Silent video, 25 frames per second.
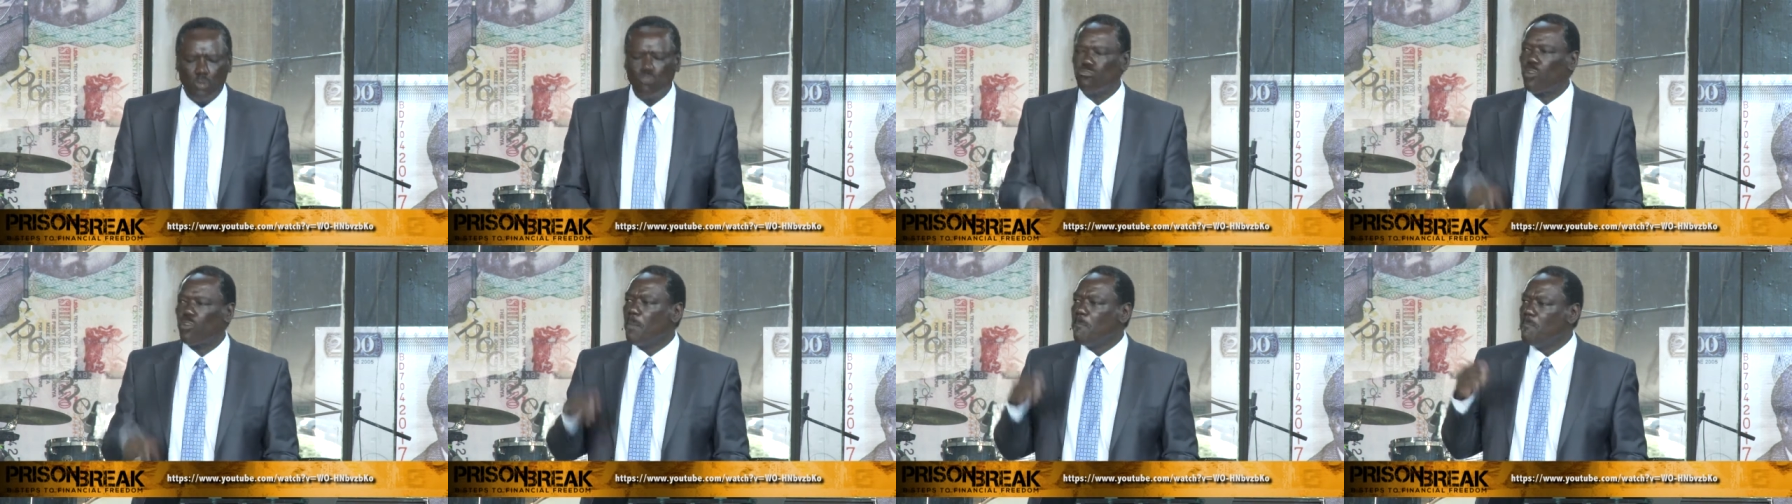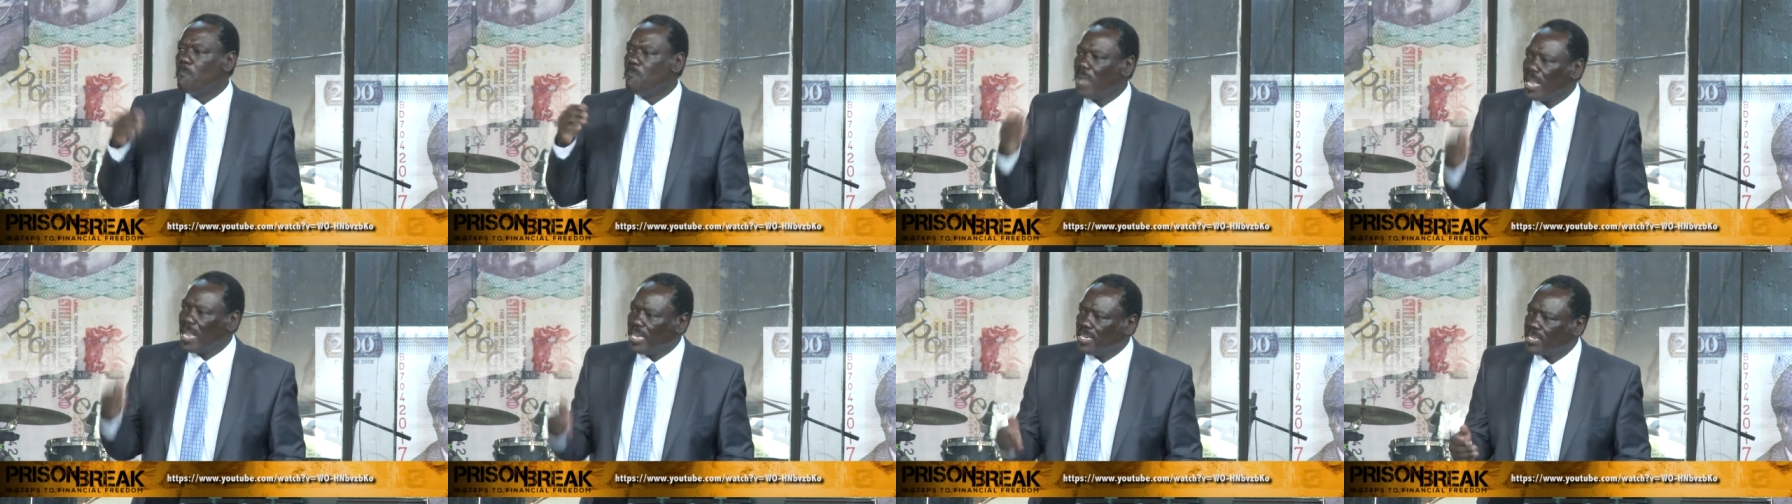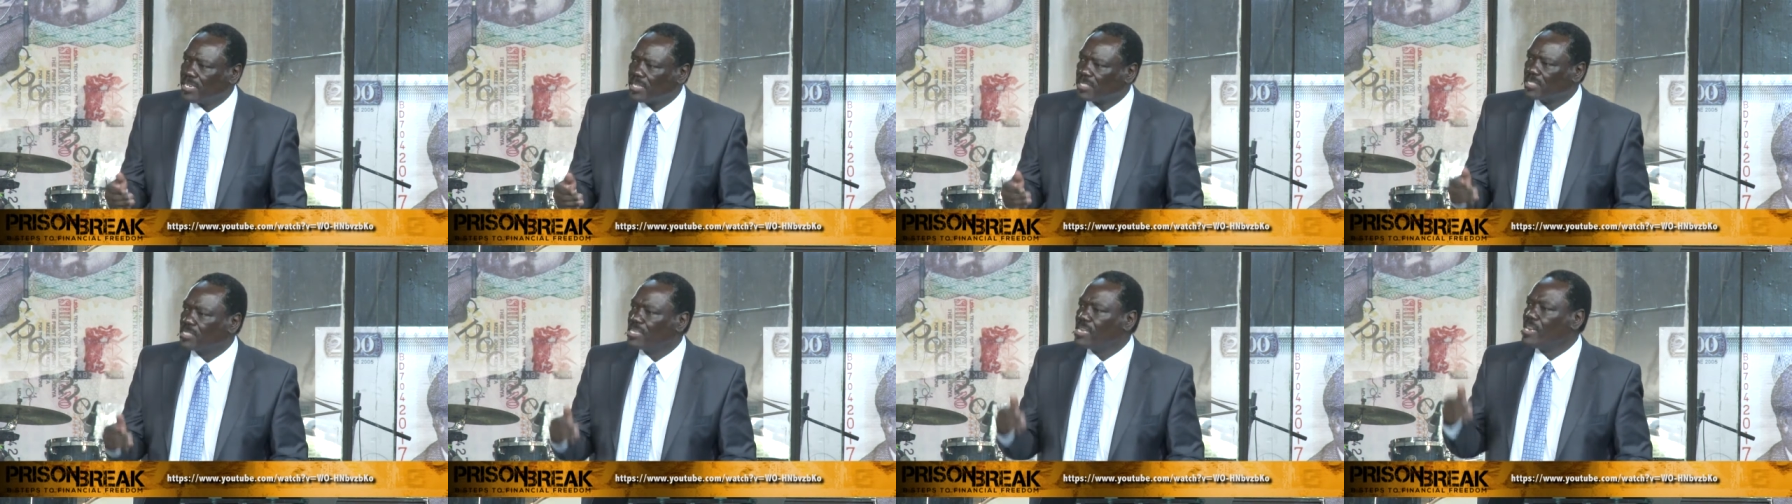
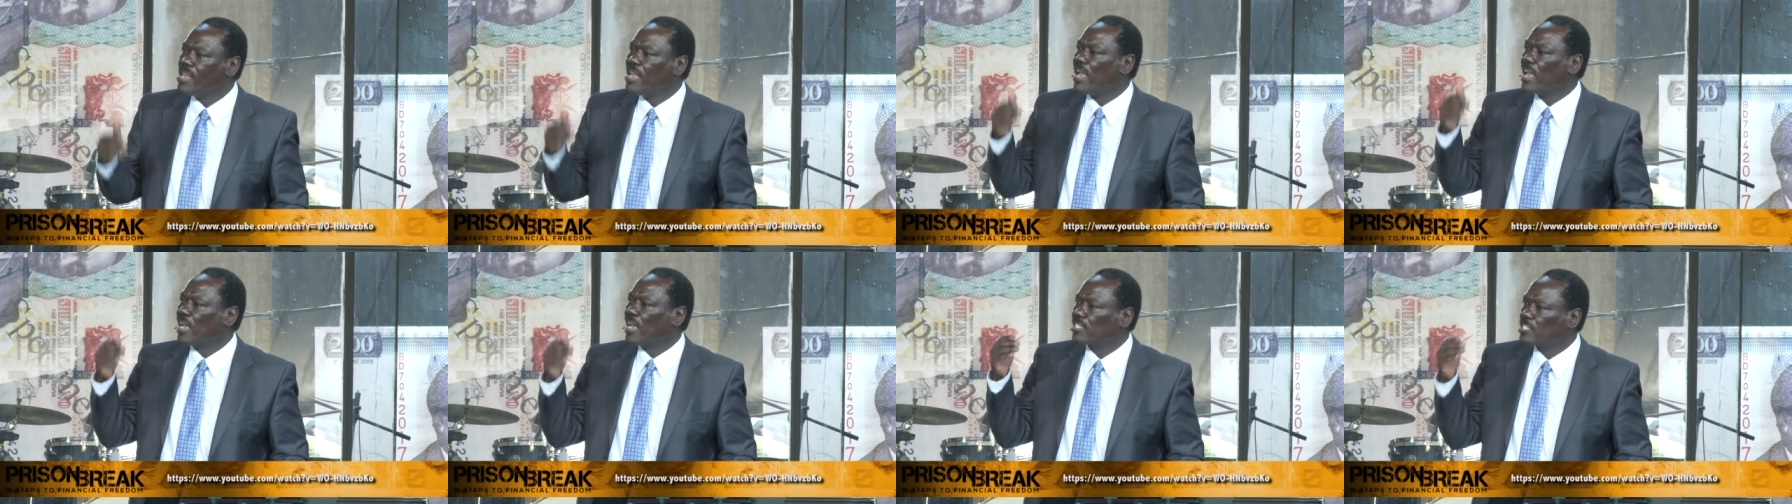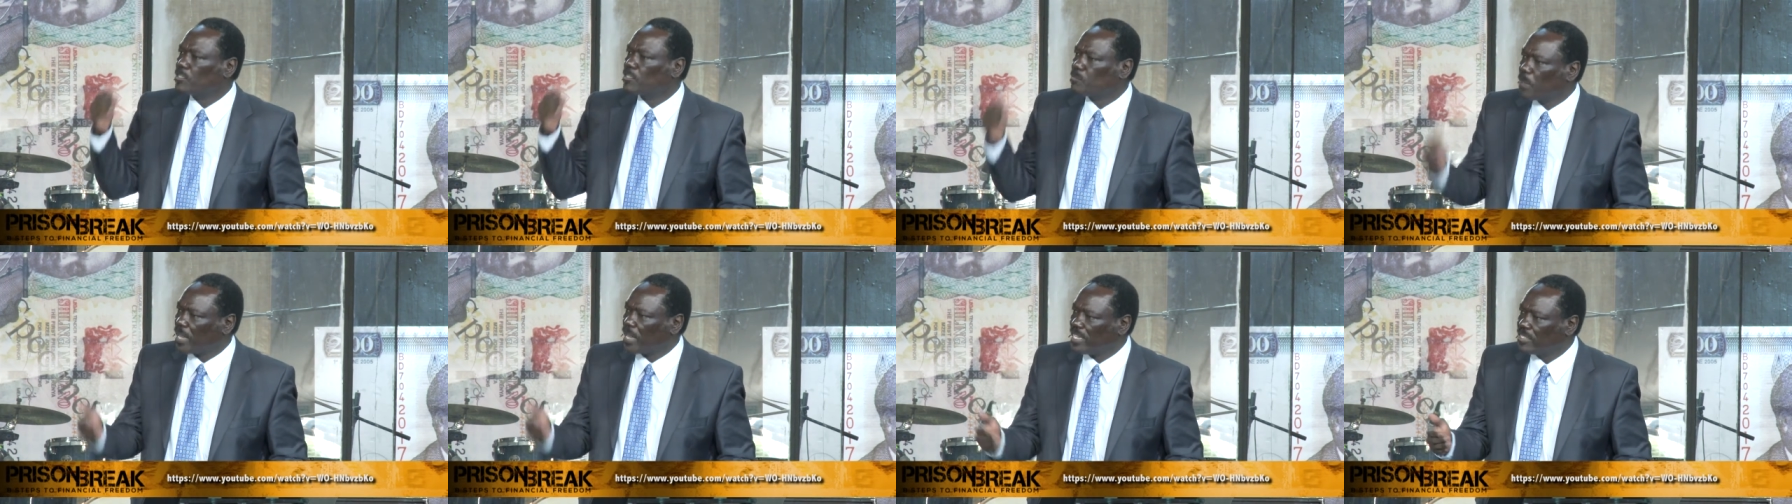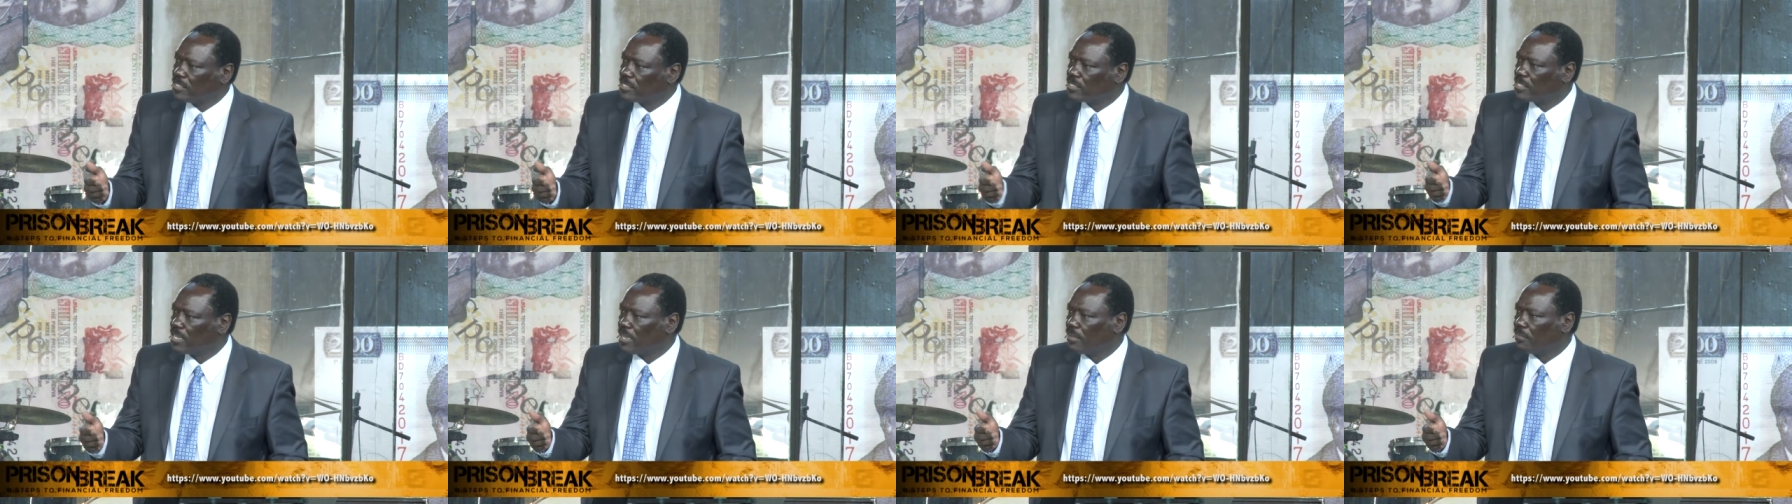tremendously
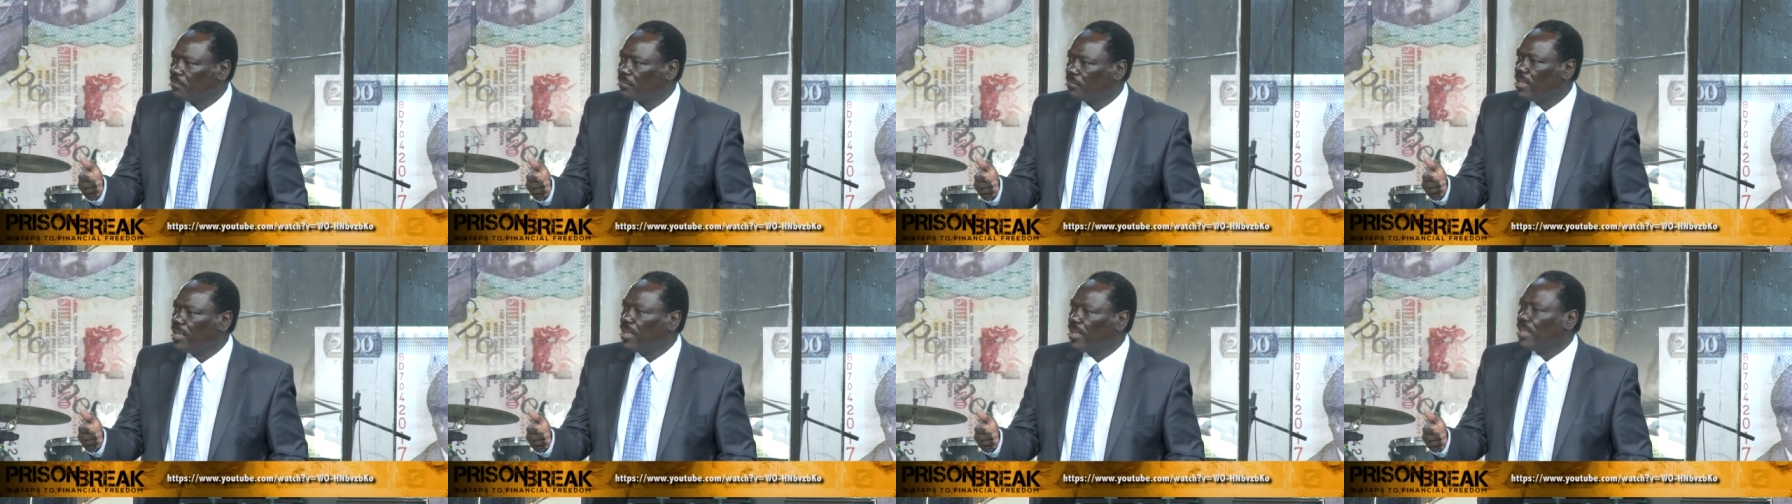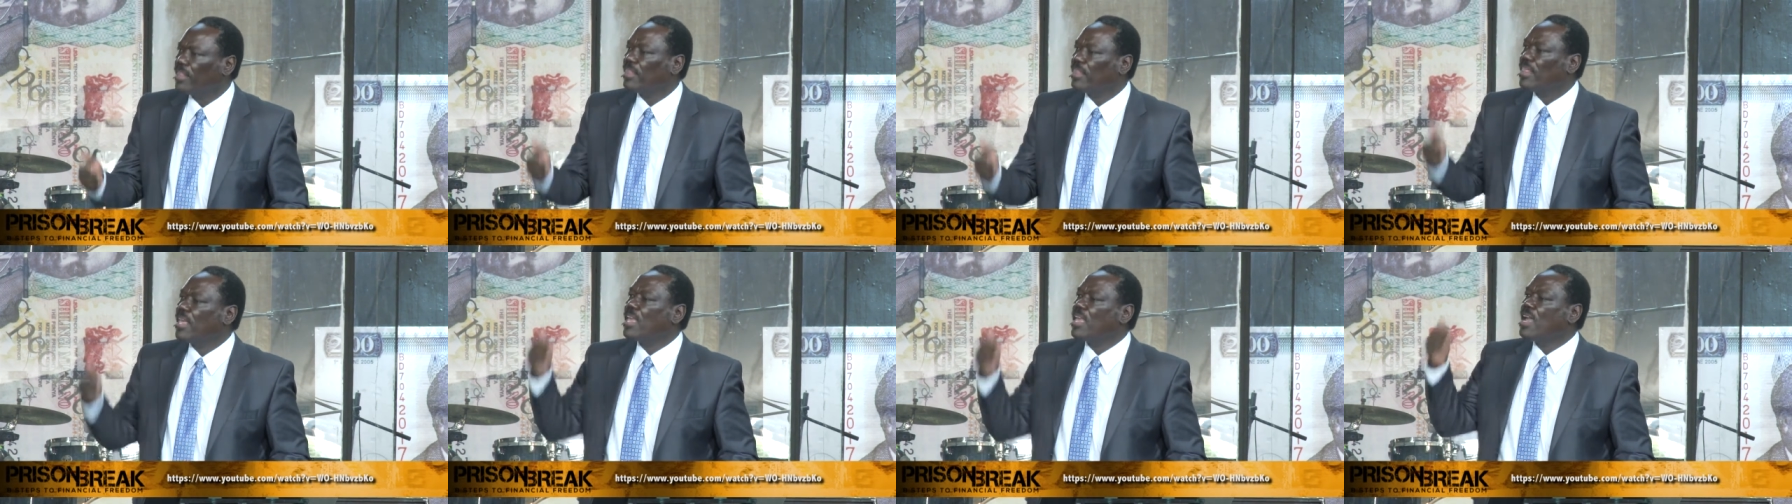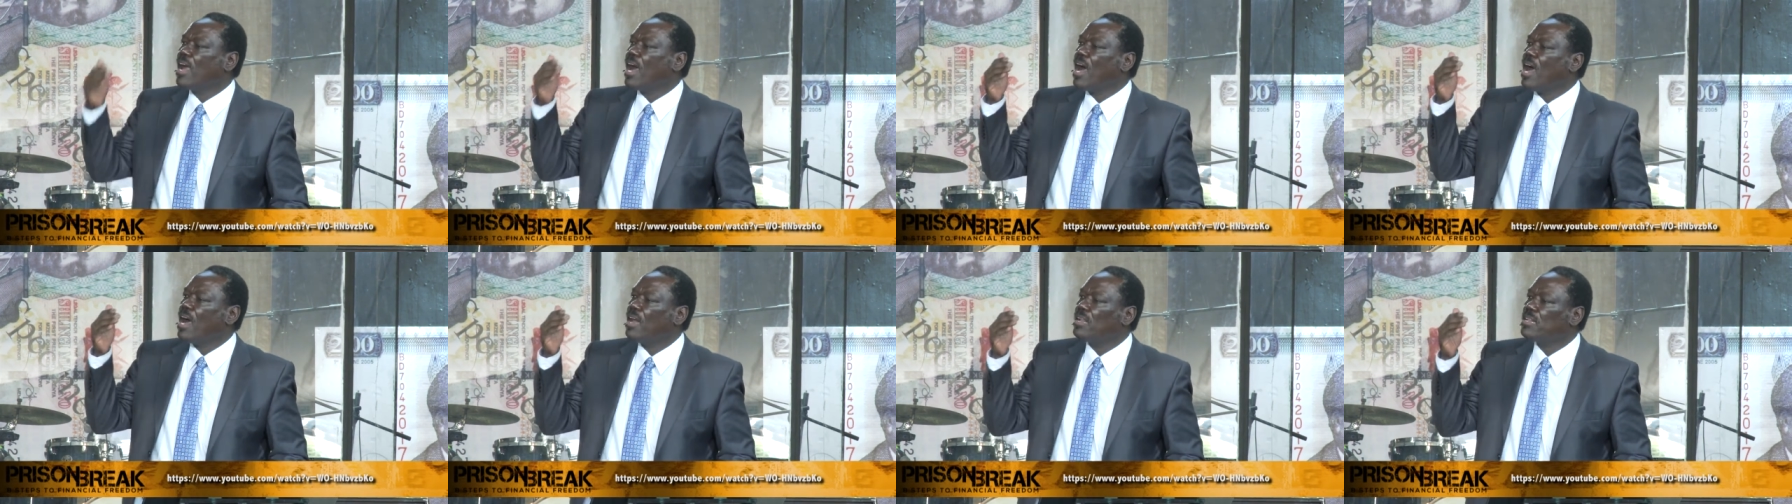expensive,
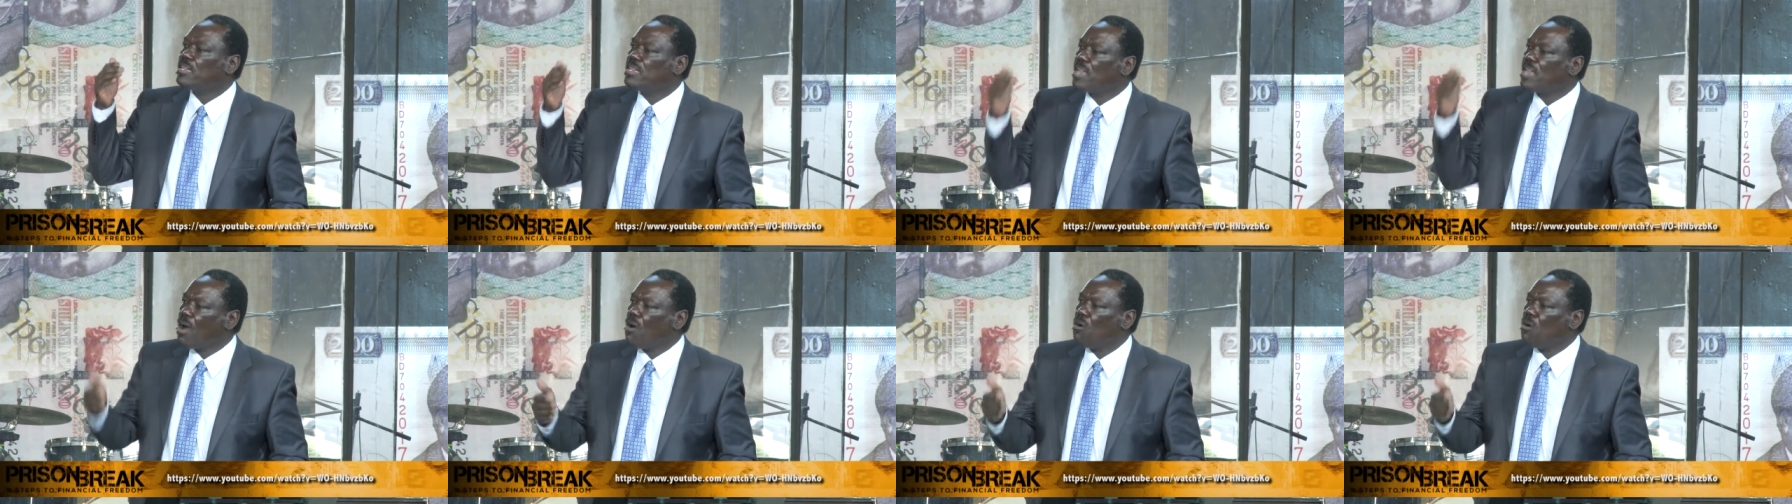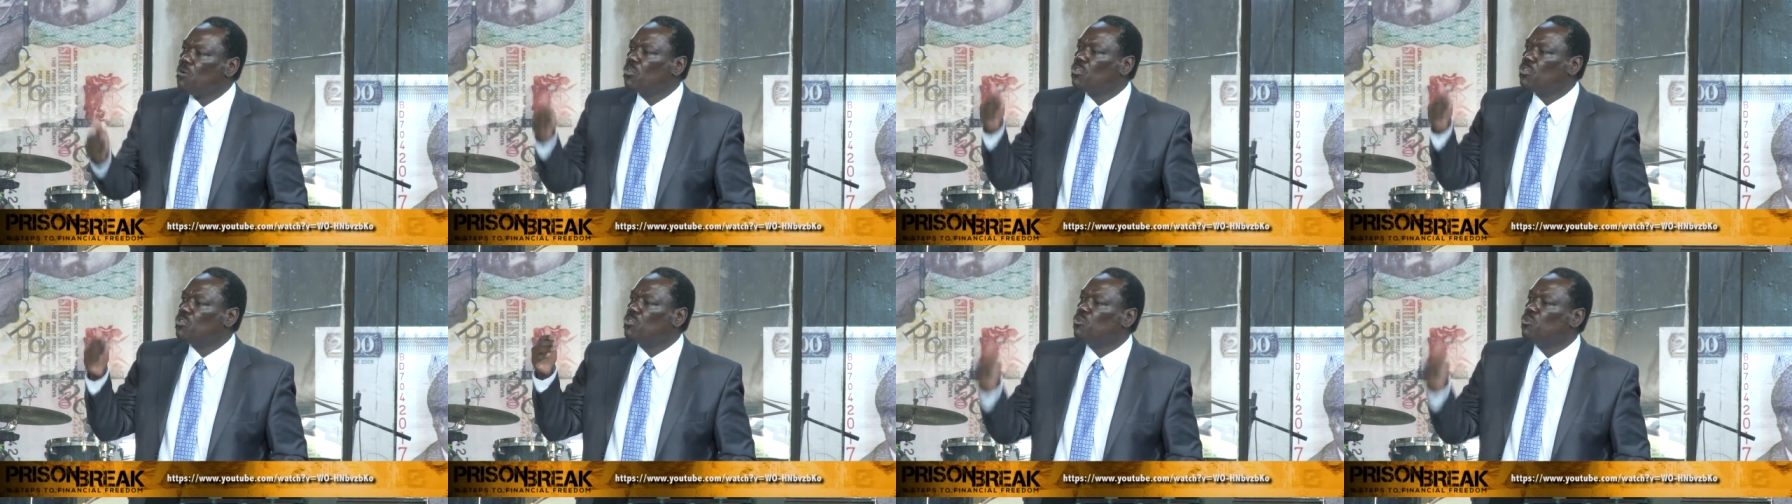they are now